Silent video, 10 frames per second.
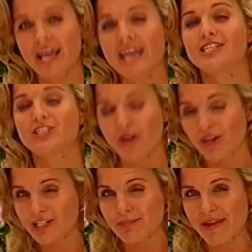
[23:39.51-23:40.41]
It's got
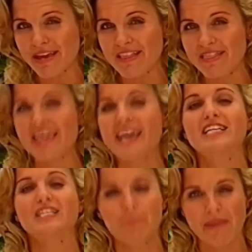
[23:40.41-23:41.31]
to be the
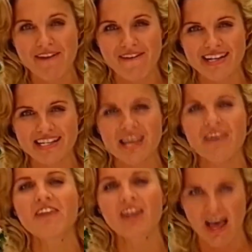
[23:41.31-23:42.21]
experience of
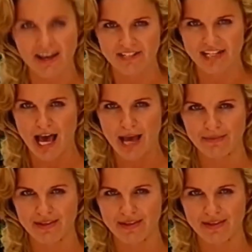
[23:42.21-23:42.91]
a lifetime.